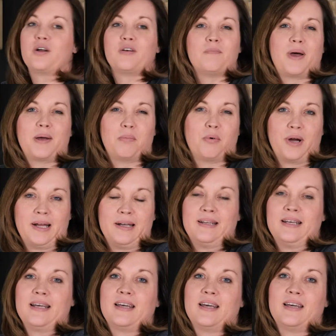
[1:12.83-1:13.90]
of my
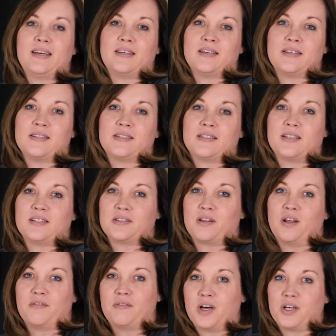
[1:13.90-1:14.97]
branding is this
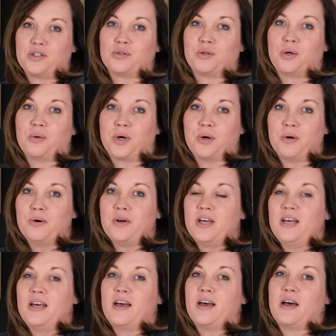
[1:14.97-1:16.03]
Love Hutch logo,
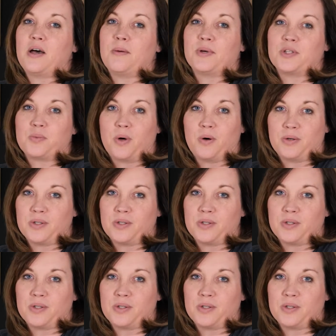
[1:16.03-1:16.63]
as well